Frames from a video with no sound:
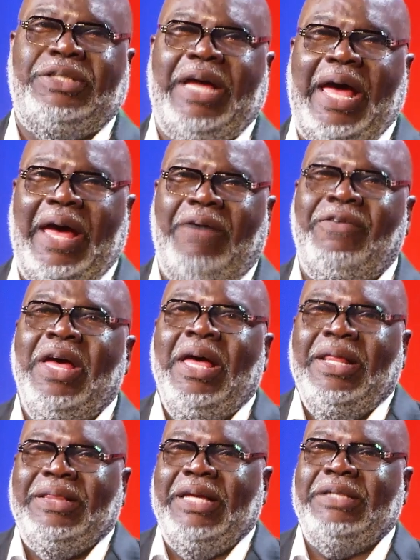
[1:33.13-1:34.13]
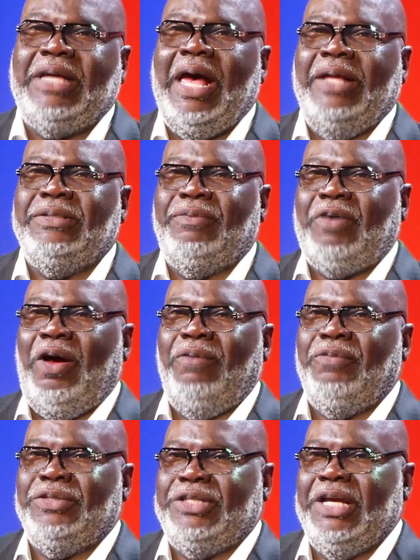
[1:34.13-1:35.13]
have these kinds of
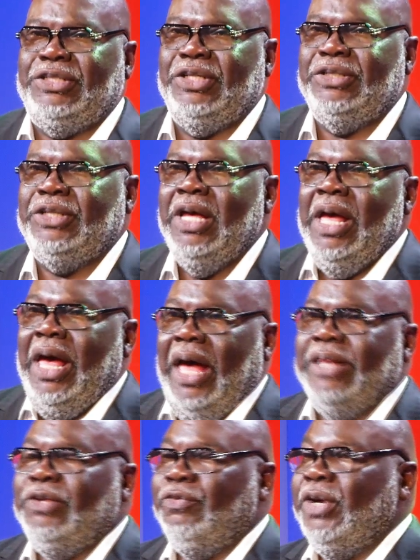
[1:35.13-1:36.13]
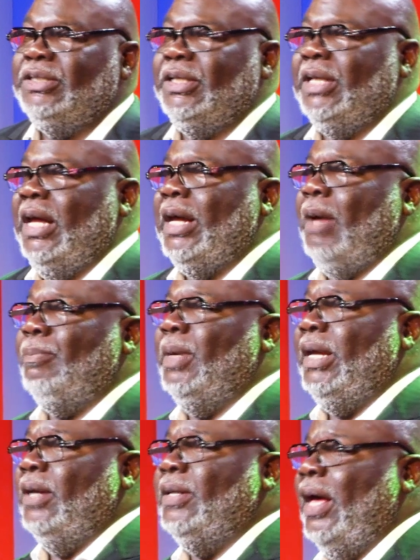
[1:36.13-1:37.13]
conversations. And the reason that
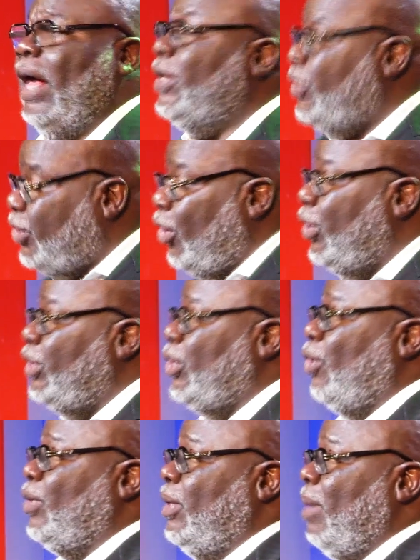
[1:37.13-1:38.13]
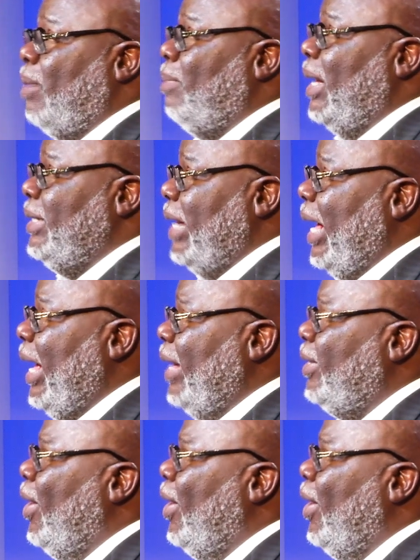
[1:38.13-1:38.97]
I started talking about my dad